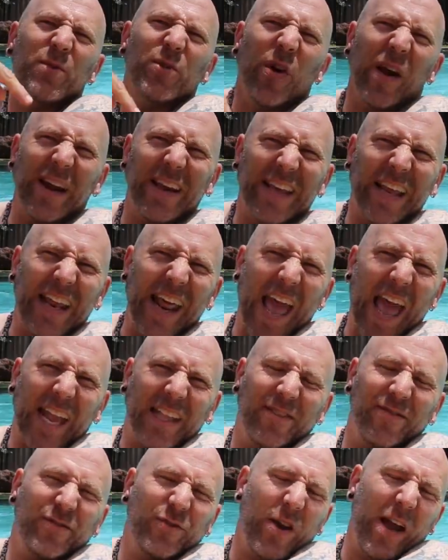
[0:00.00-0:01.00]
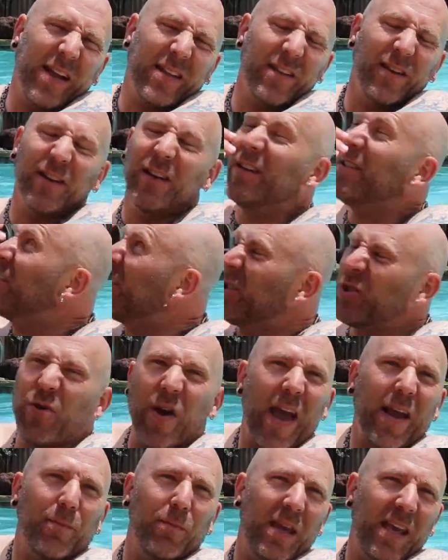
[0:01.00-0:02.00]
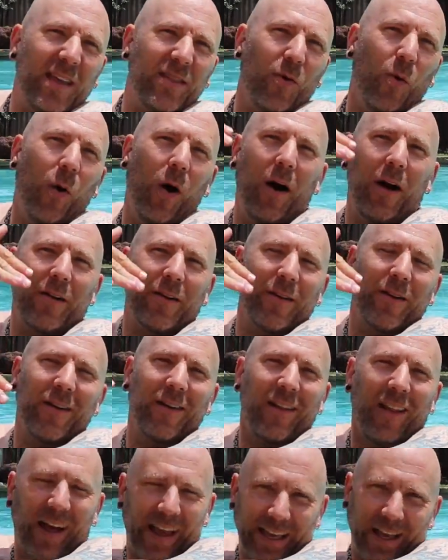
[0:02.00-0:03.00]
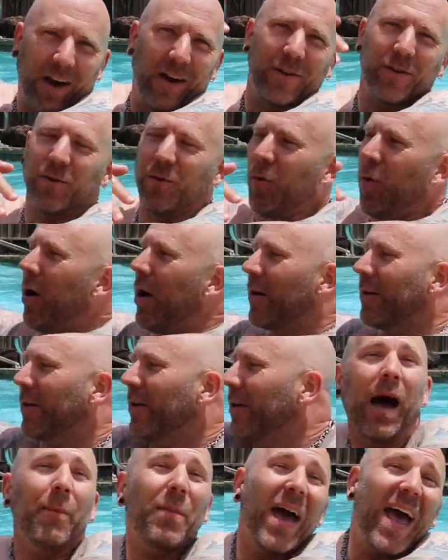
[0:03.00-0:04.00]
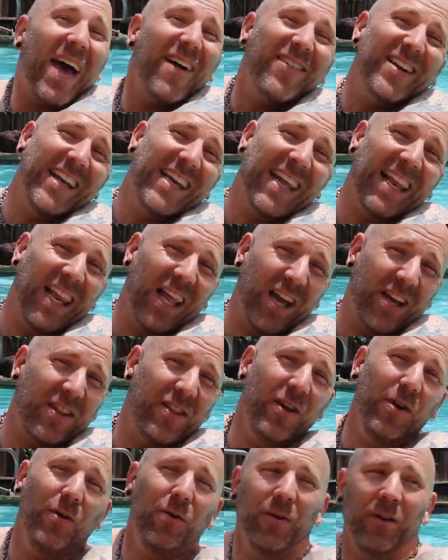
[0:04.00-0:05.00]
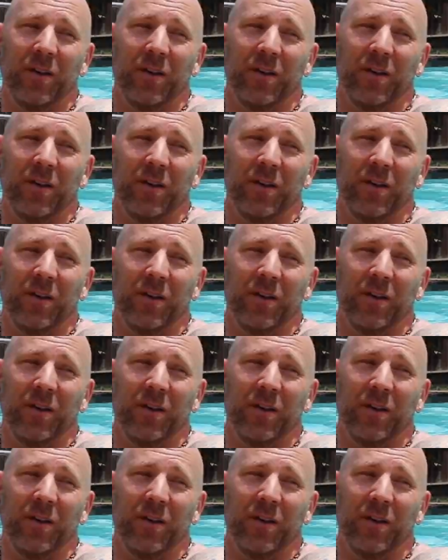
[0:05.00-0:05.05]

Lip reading: Trying to get Active Track to track me in the water, like under the water. I'm not having any luck though.